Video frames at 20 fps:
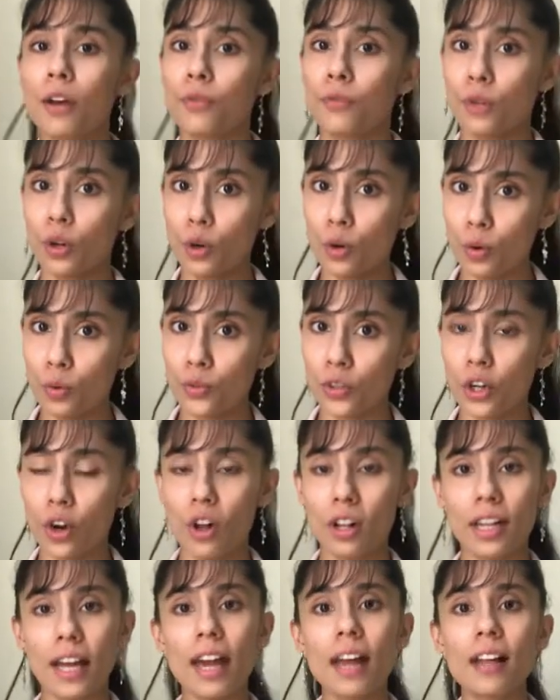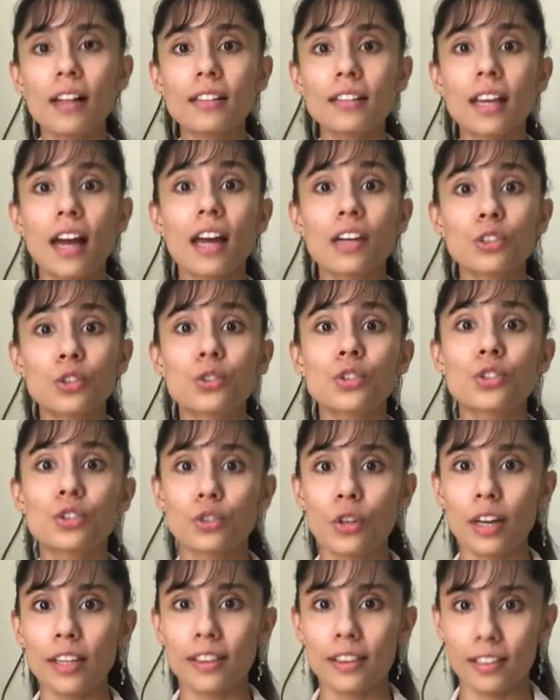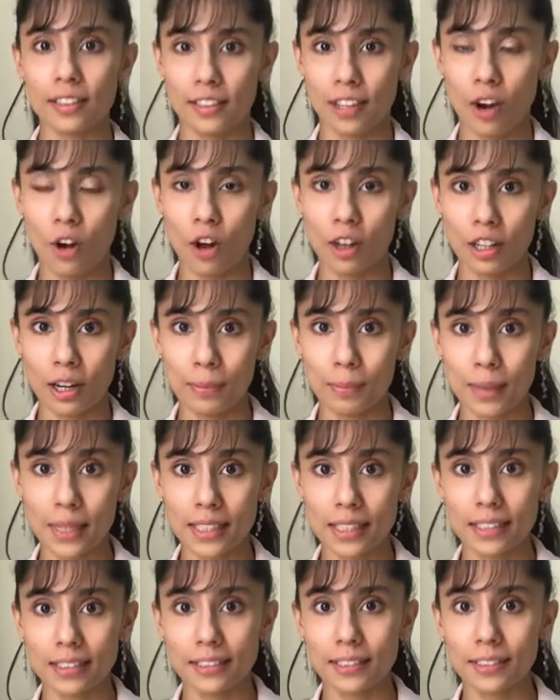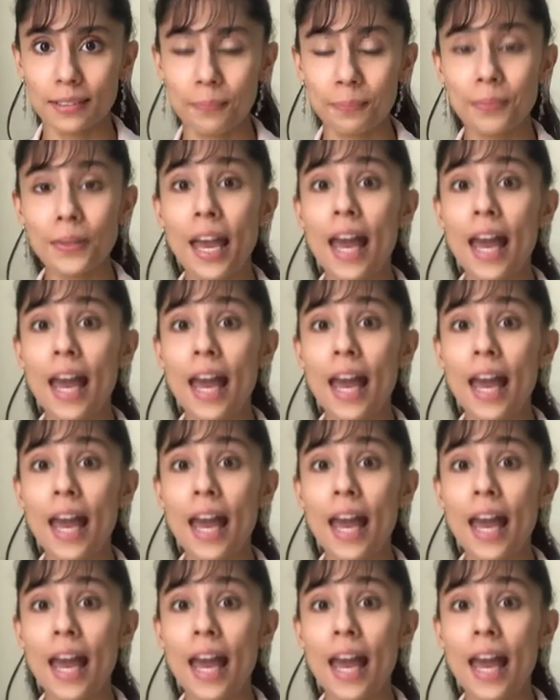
for overall health and to strengthen all our muscles.